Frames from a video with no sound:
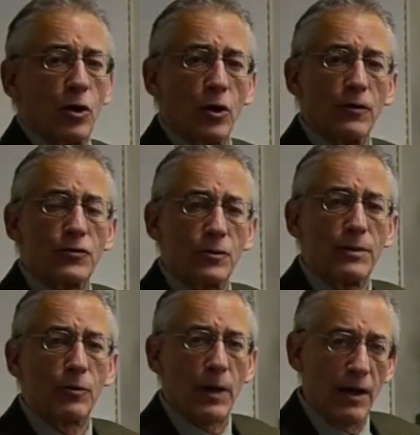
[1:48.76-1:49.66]
curve should
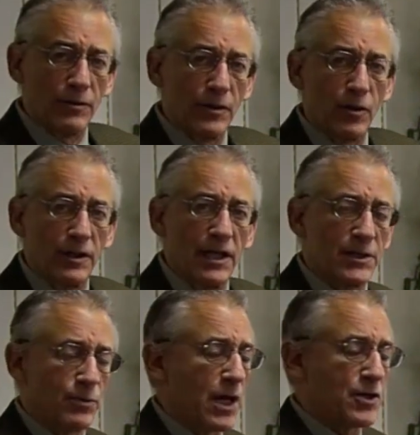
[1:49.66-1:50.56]
be rounded on
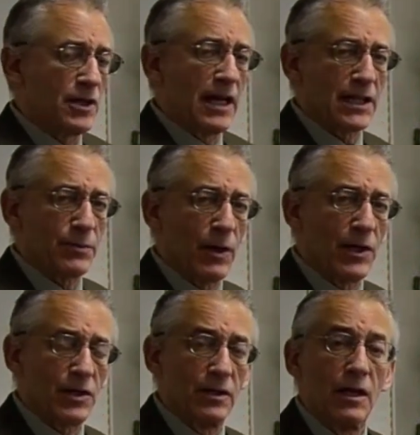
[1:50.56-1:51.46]
inspiration and
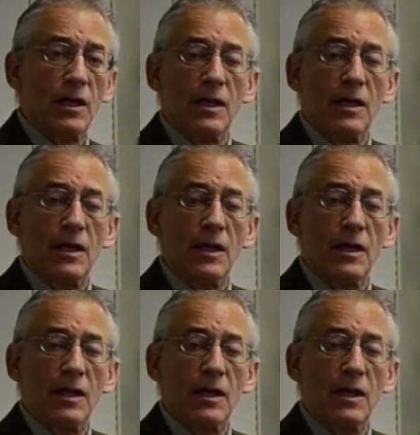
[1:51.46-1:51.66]
expiration